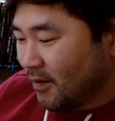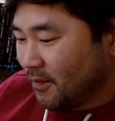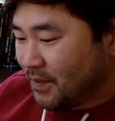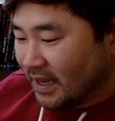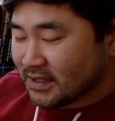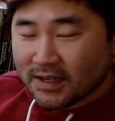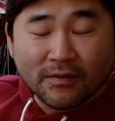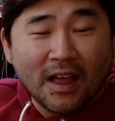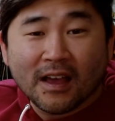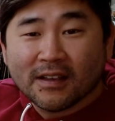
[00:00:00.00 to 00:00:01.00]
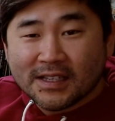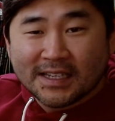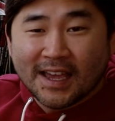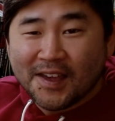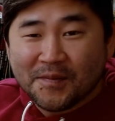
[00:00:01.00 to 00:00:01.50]
Best of luck to
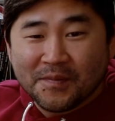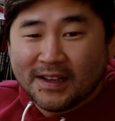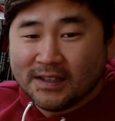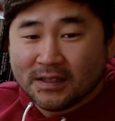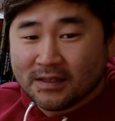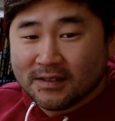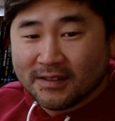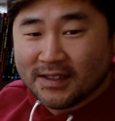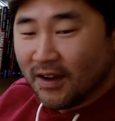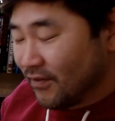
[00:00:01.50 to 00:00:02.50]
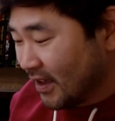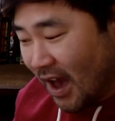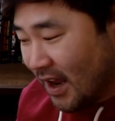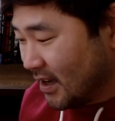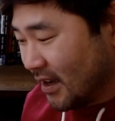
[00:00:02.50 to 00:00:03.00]
him. He's definitely
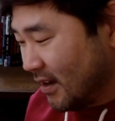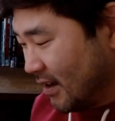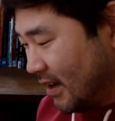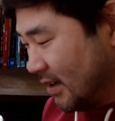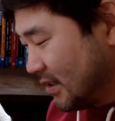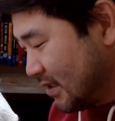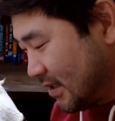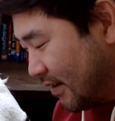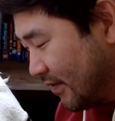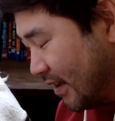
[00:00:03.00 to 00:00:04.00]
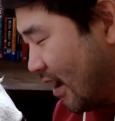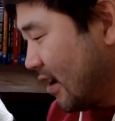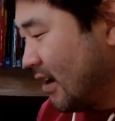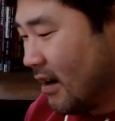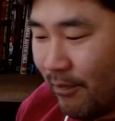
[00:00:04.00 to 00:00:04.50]
got it. He's definitely got
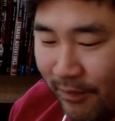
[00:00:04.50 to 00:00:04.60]
it here.